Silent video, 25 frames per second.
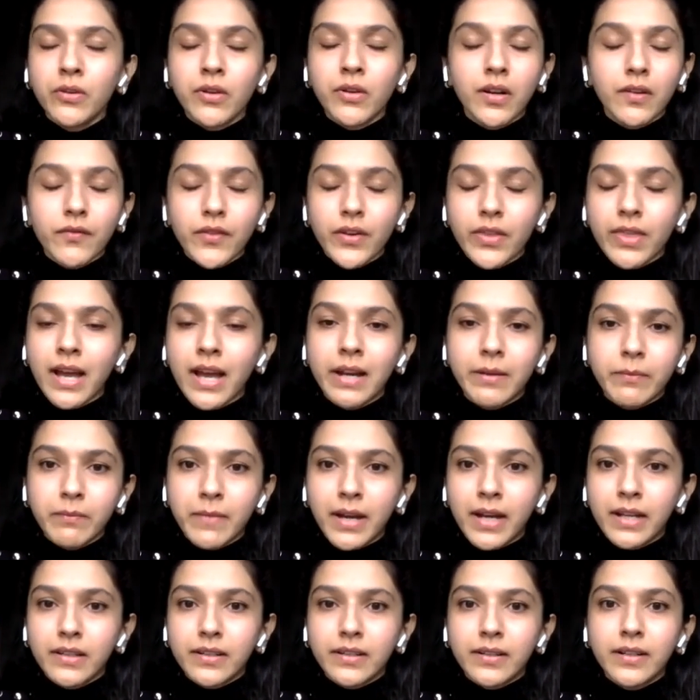York for that
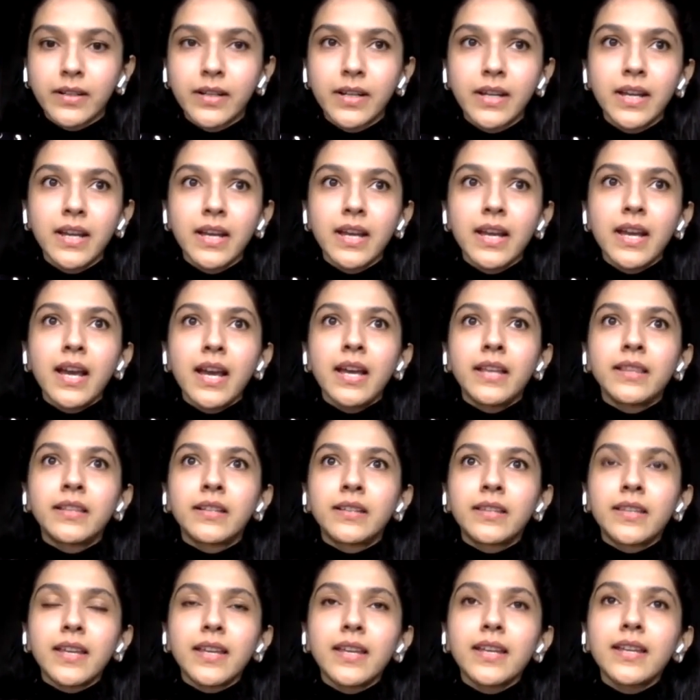matter.
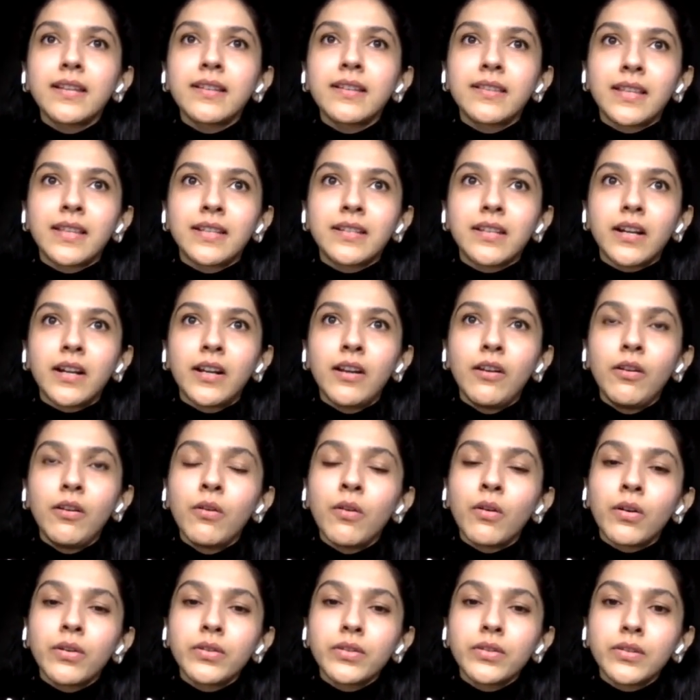The thing is that a
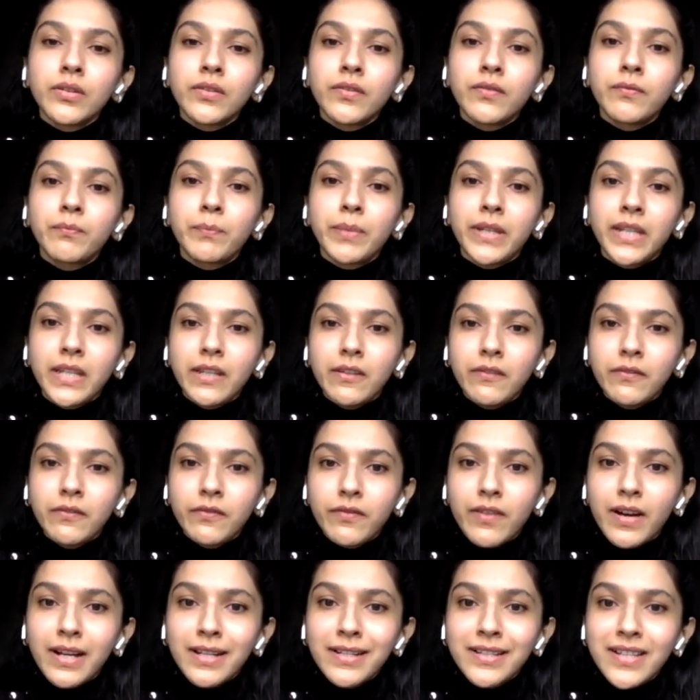lot of PE
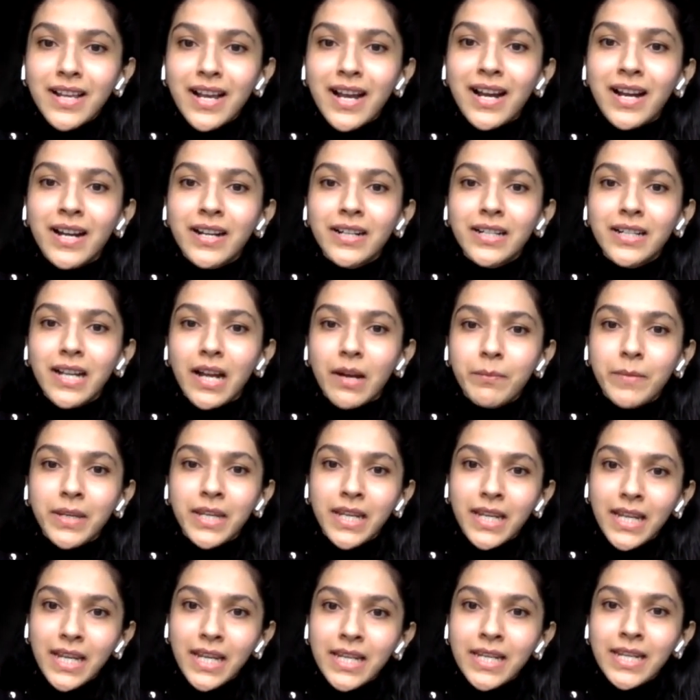funds are
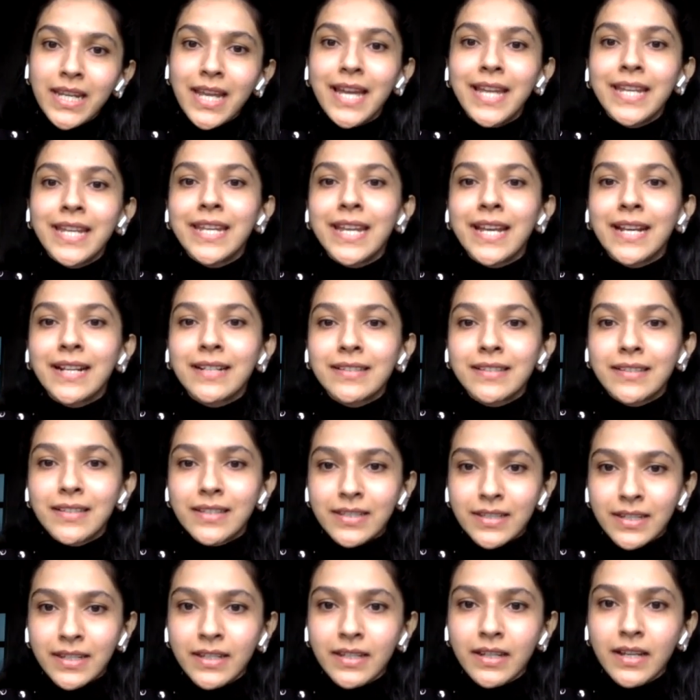coming in and
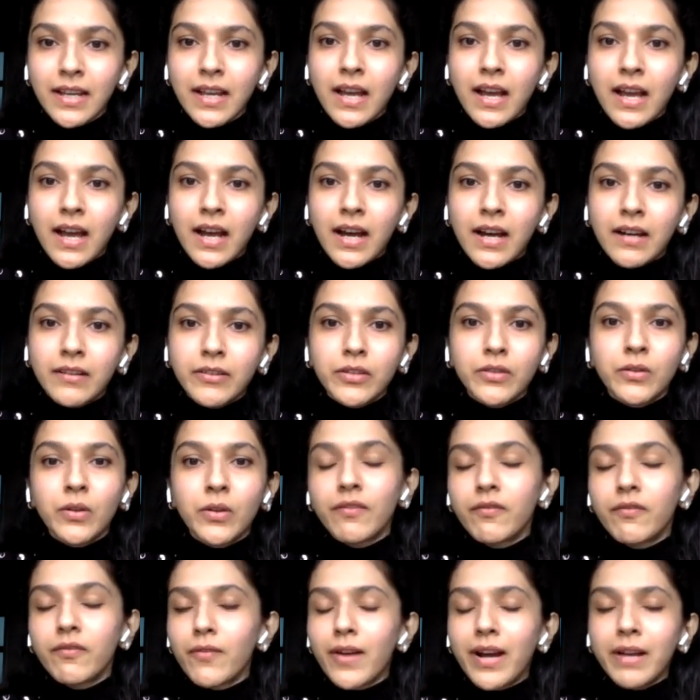exiting.
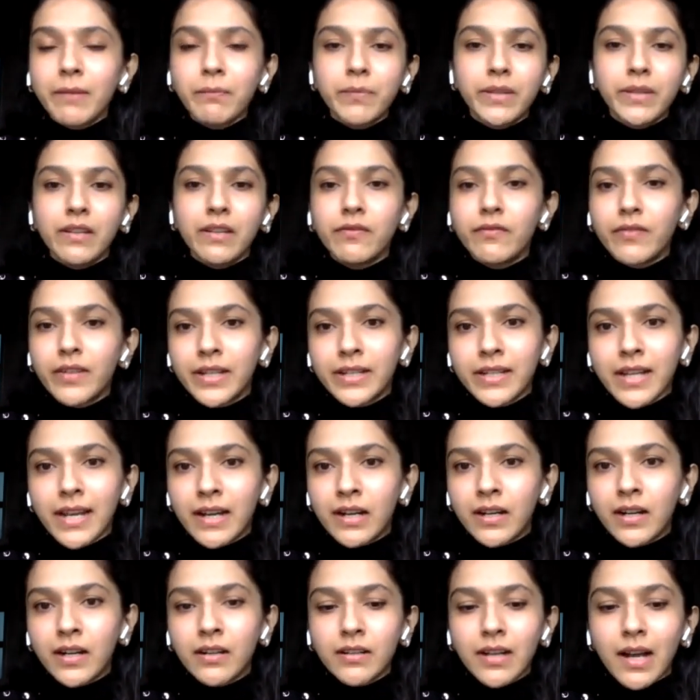If one PE fund
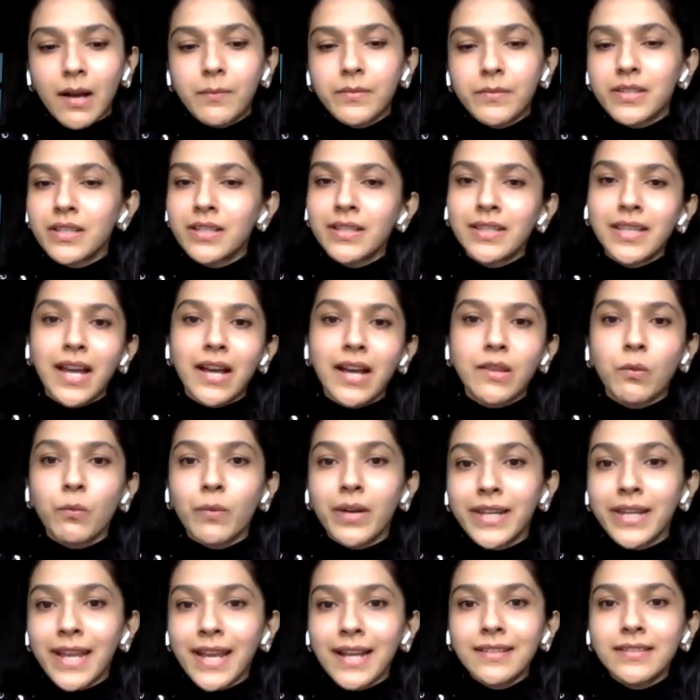comes in, the other
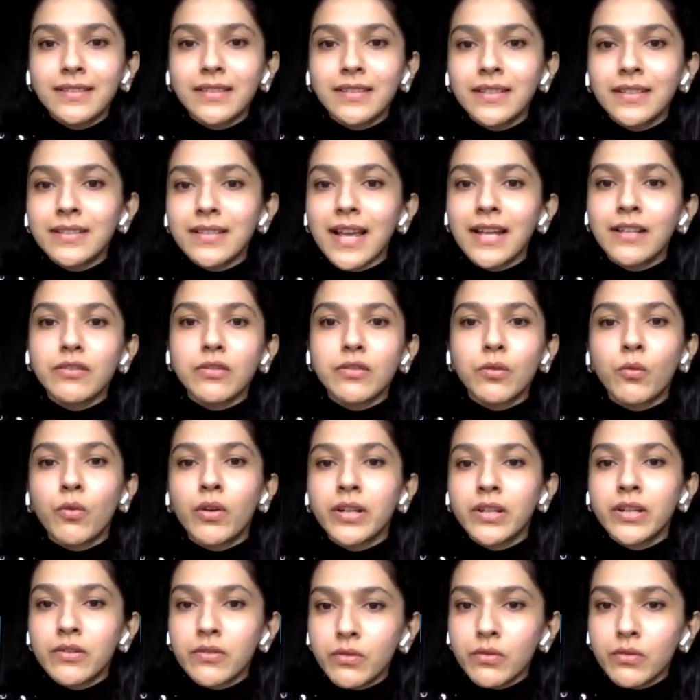one exits, and so on and